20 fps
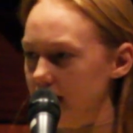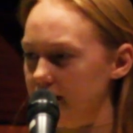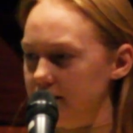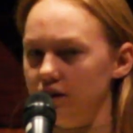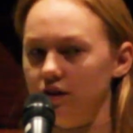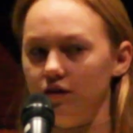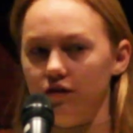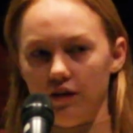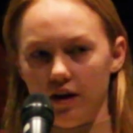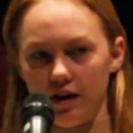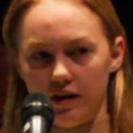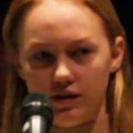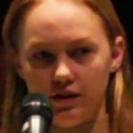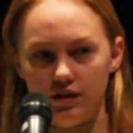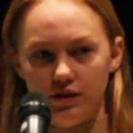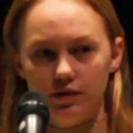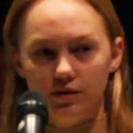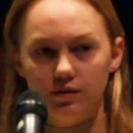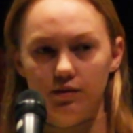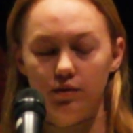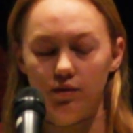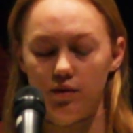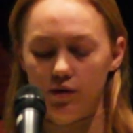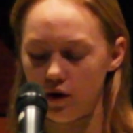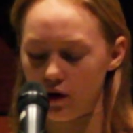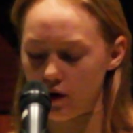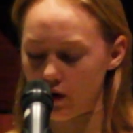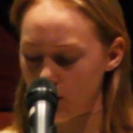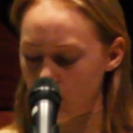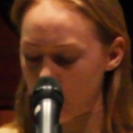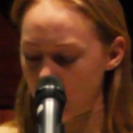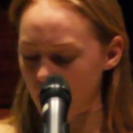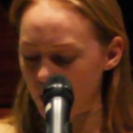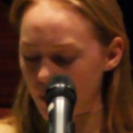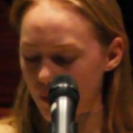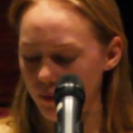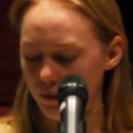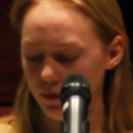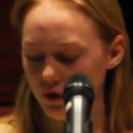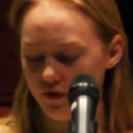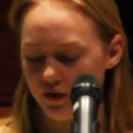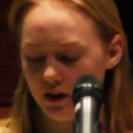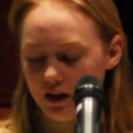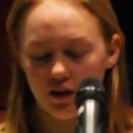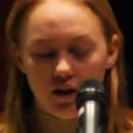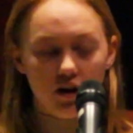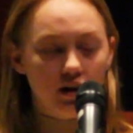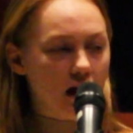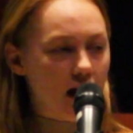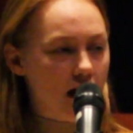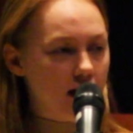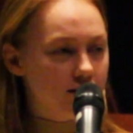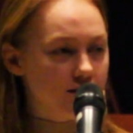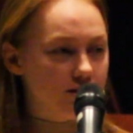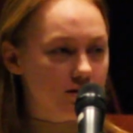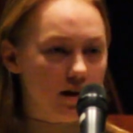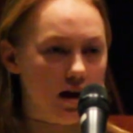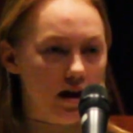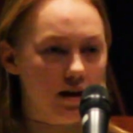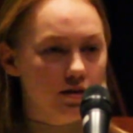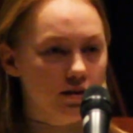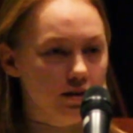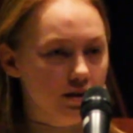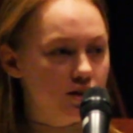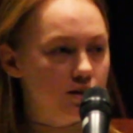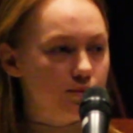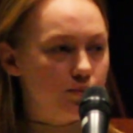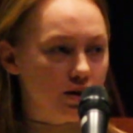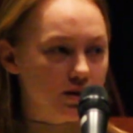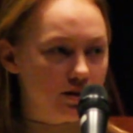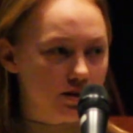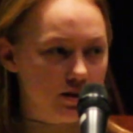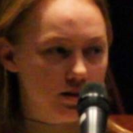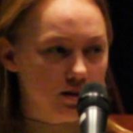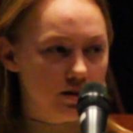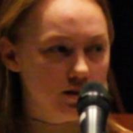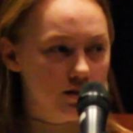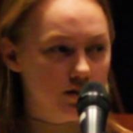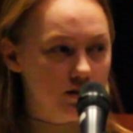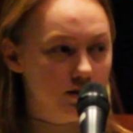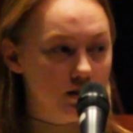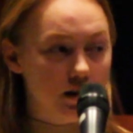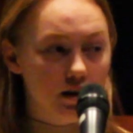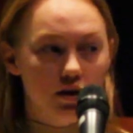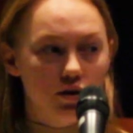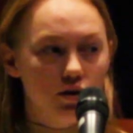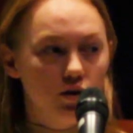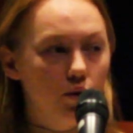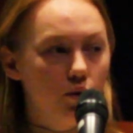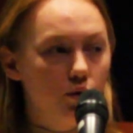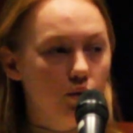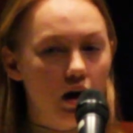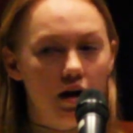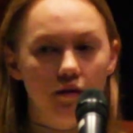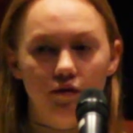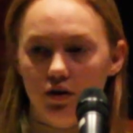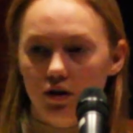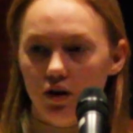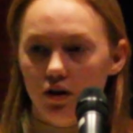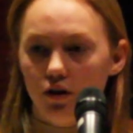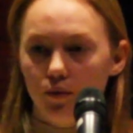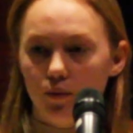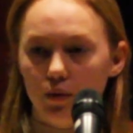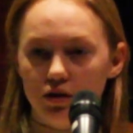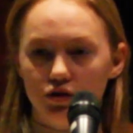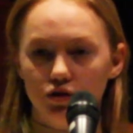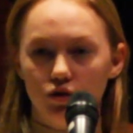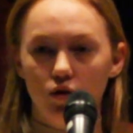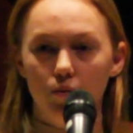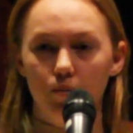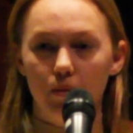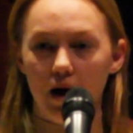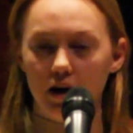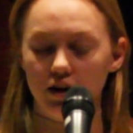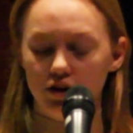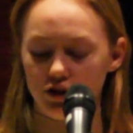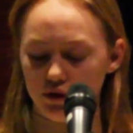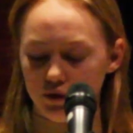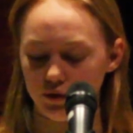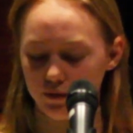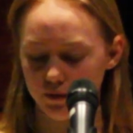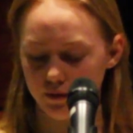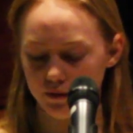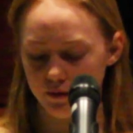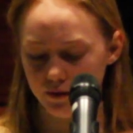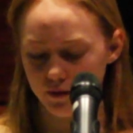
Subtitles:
It's a defense. When you feel like you can't stand this presence, then you know you have another one to go back to.